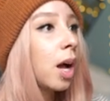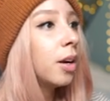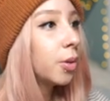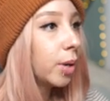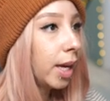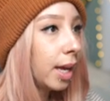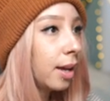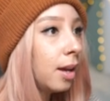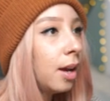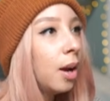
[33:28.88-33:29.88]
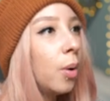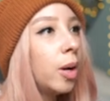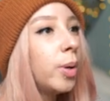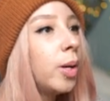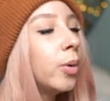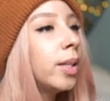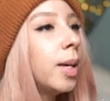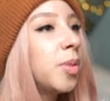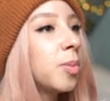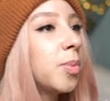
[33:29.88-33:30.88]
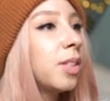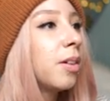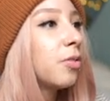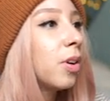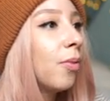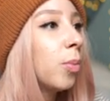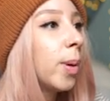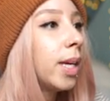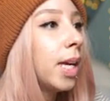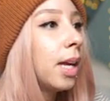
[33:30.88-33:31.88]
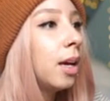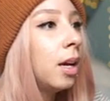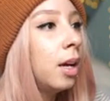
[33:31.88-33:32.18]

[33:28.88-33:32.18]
hungry, why don't we grill up some stuff for everybody?